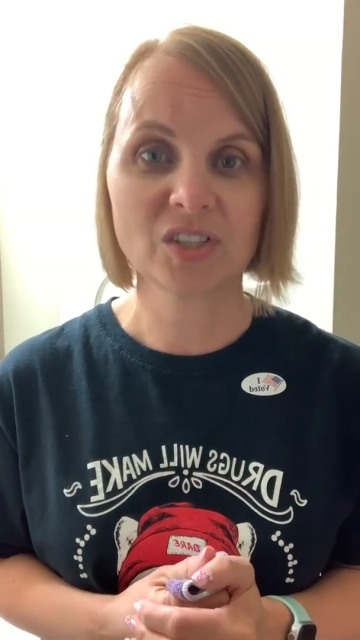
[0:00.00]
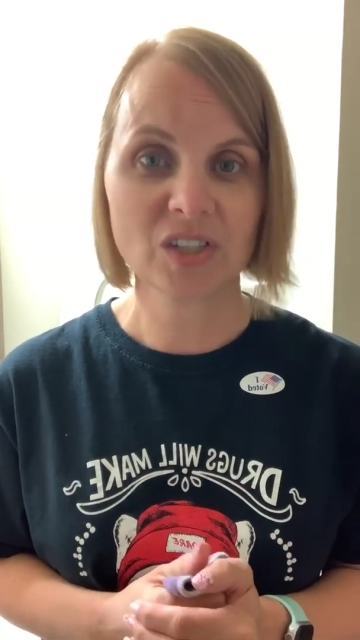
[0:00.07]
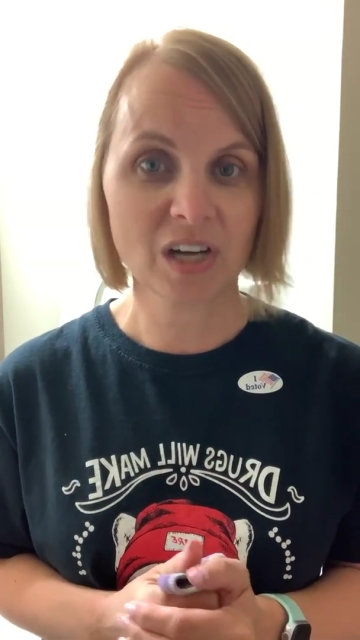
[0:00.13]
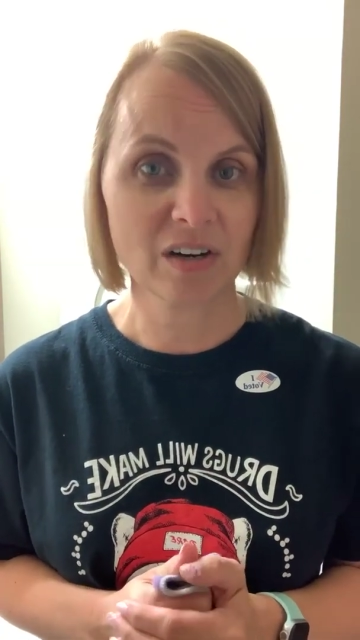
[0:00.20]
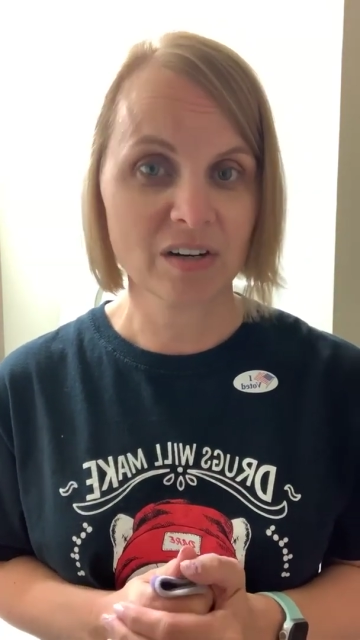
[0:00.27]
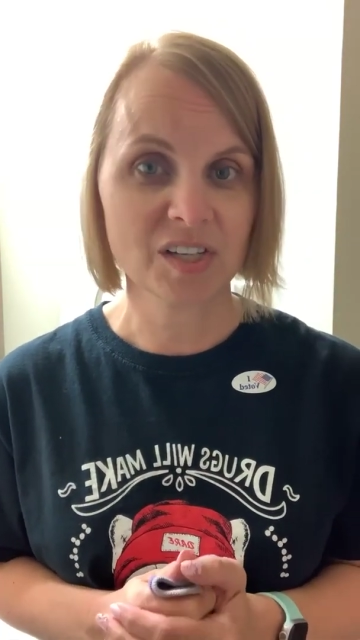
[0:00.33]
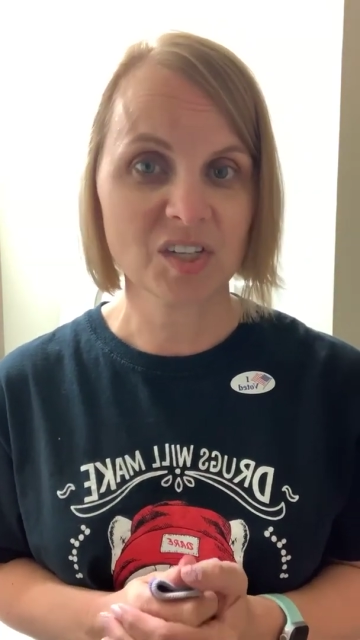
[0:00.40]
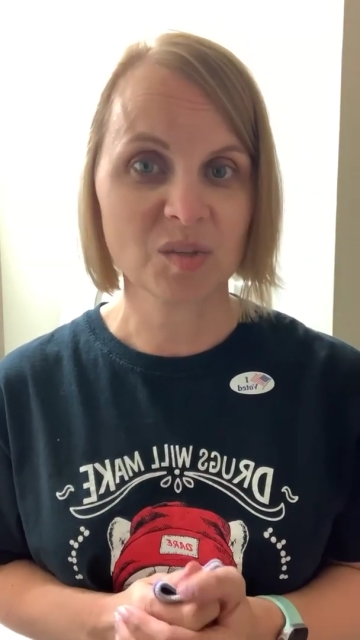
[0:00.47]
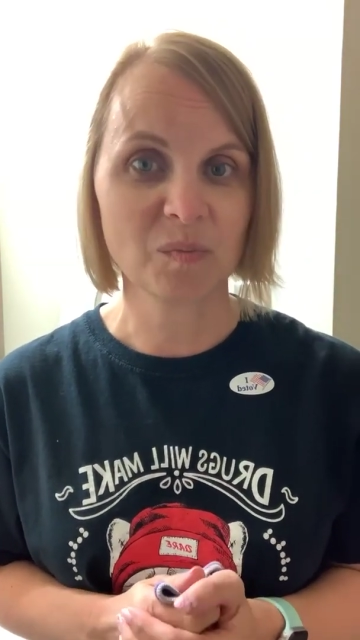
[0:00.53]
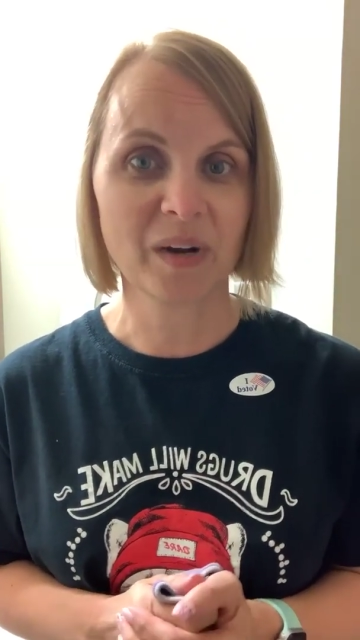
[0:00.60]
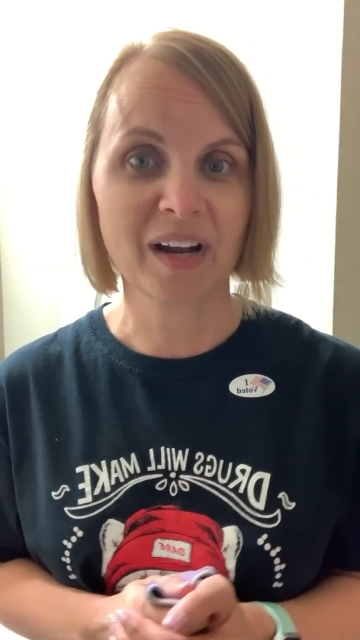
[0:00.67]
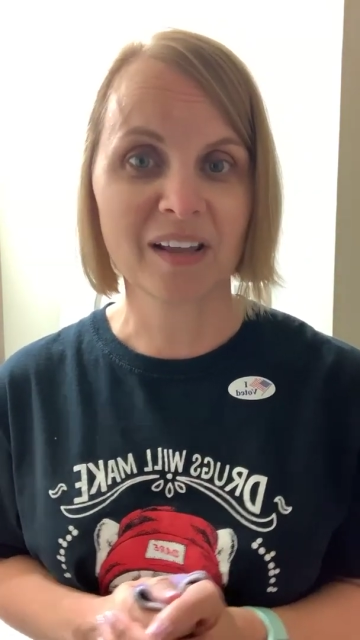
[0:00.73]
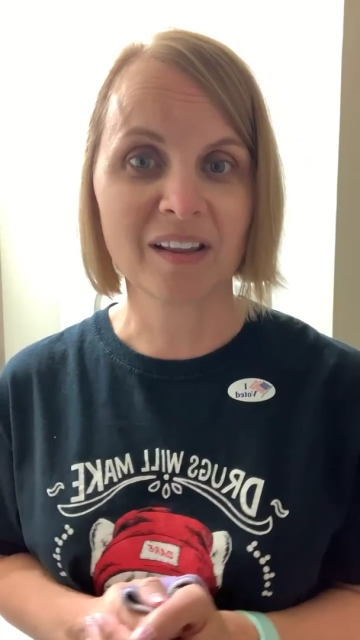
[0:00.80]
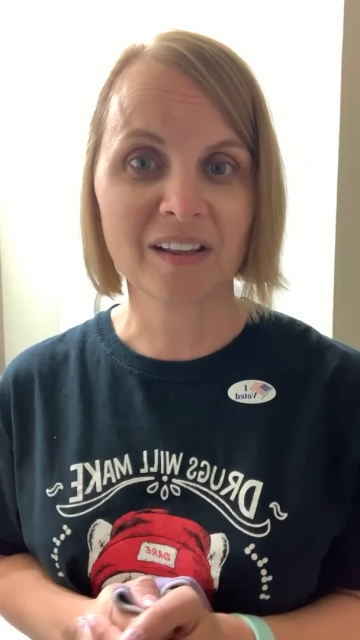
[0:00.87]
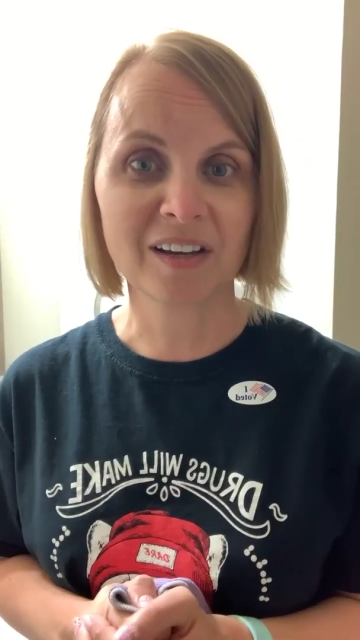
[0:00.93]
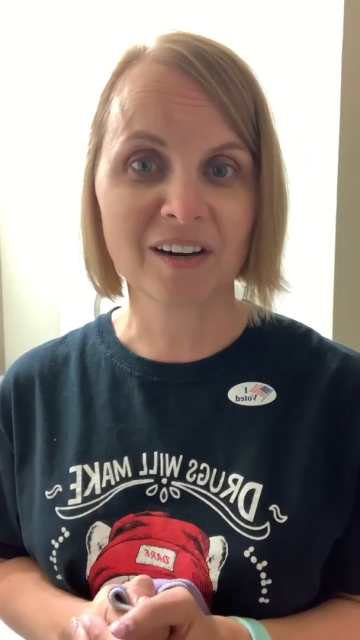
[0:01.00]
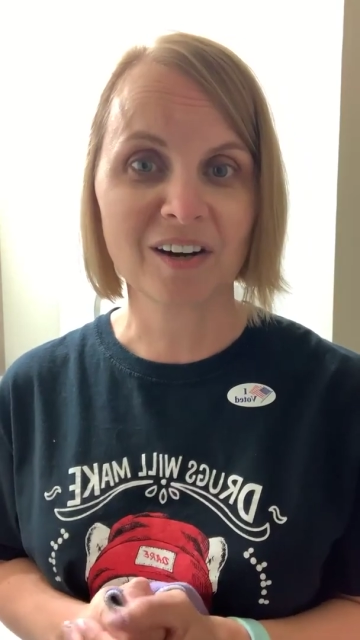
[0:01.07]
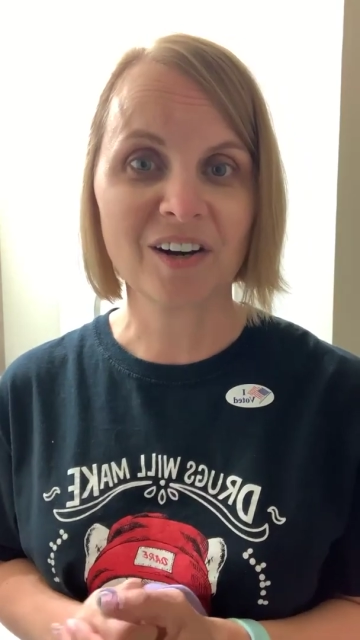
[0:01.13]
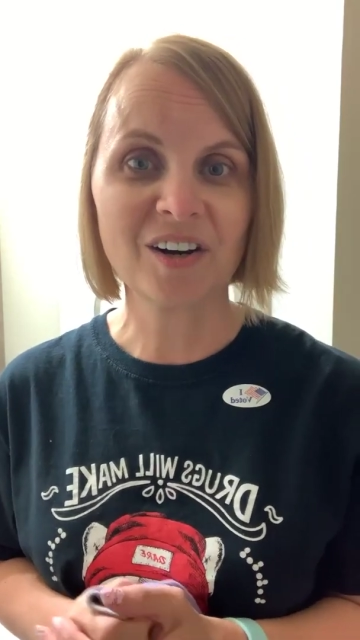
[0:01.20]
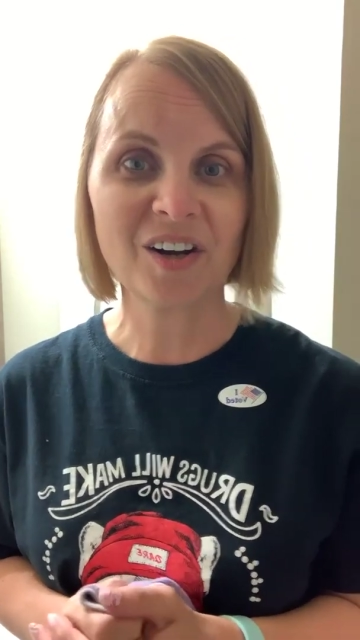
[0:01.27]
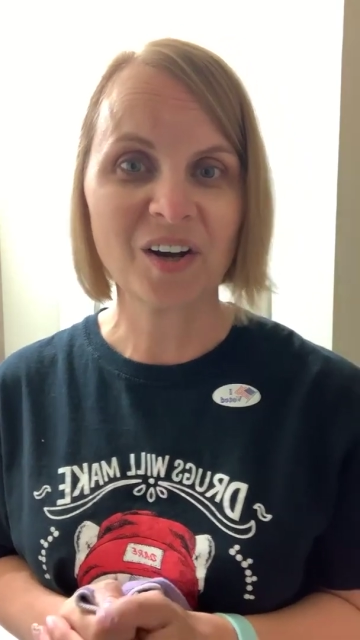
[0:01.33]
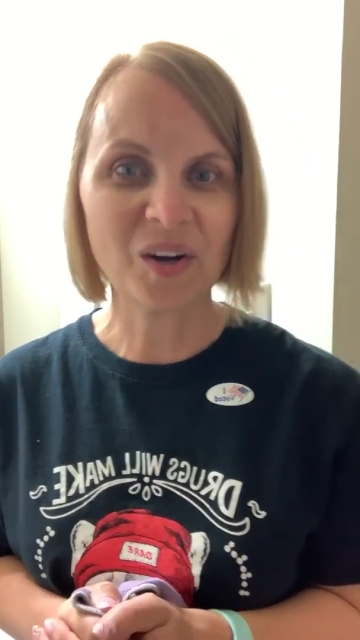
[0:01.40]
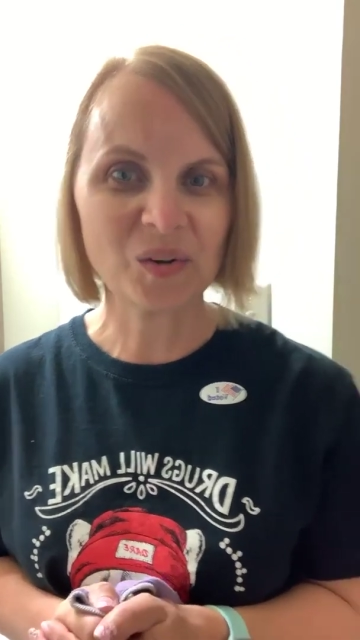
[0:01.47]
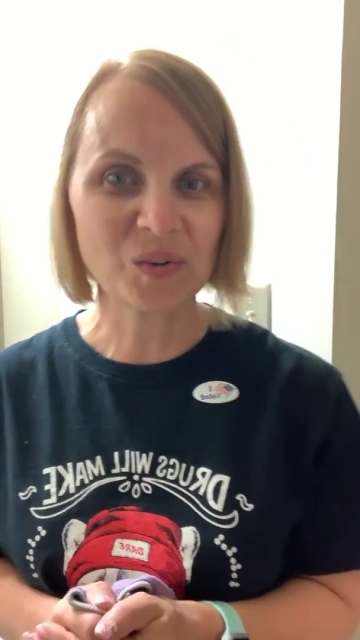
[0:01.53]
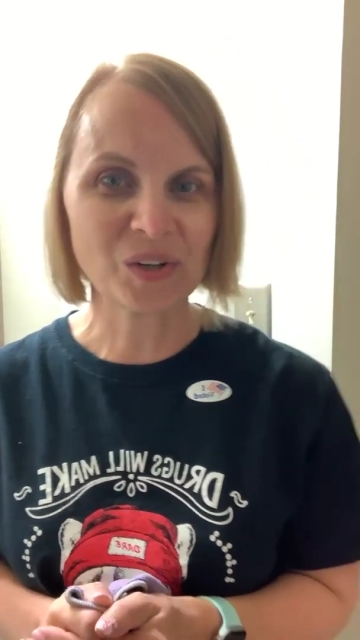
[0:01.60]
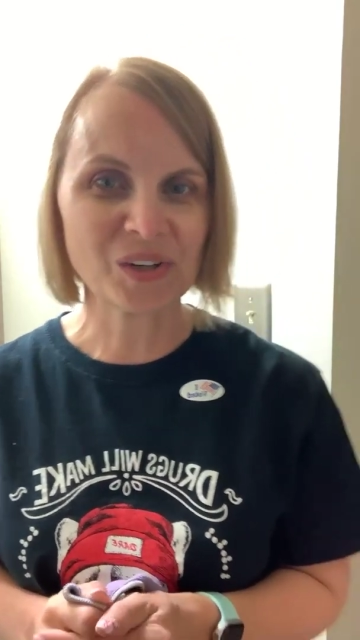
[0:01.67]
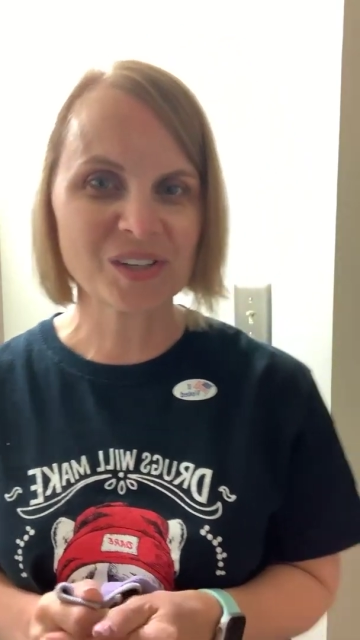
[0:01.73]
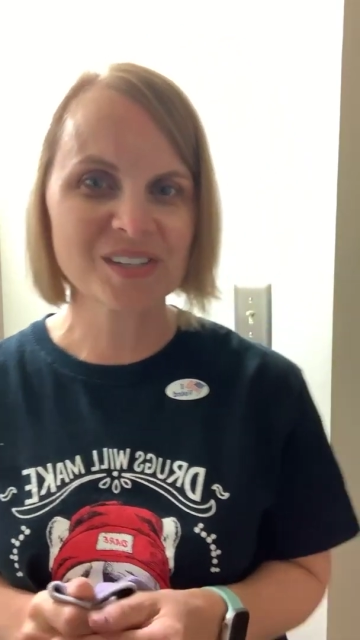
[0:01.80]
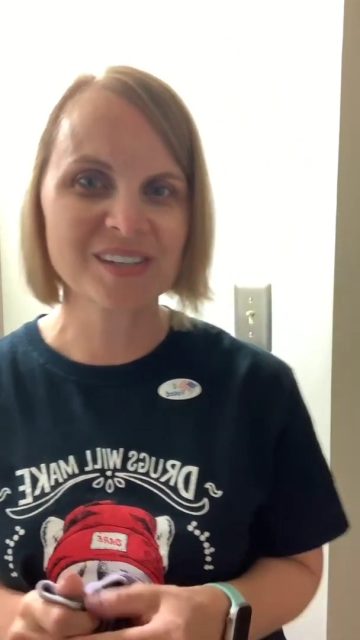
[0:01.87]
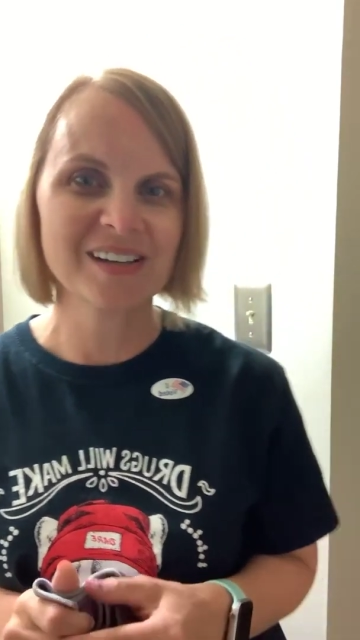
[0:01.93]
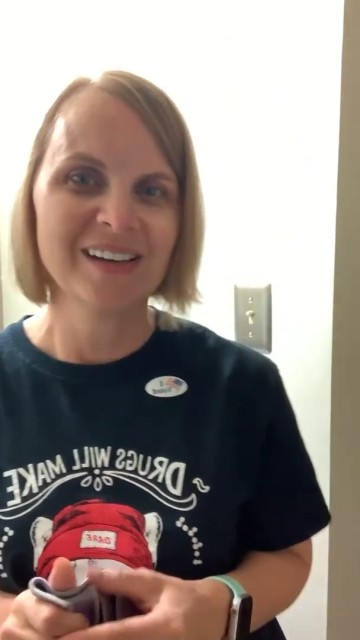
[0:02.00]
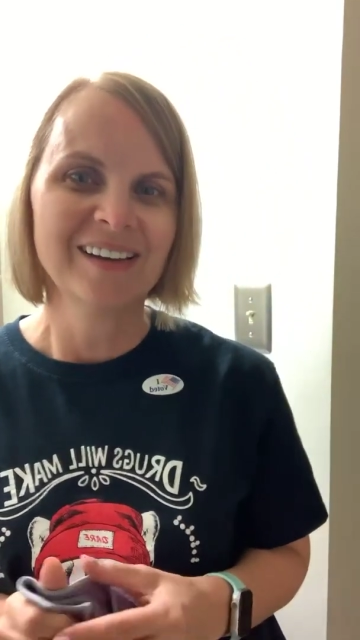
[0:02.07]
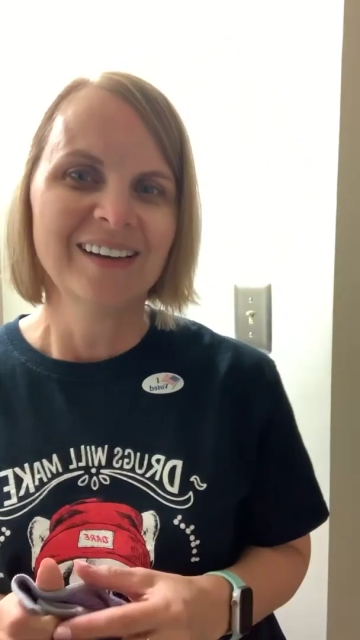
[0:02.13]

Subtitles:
cherished by their owners.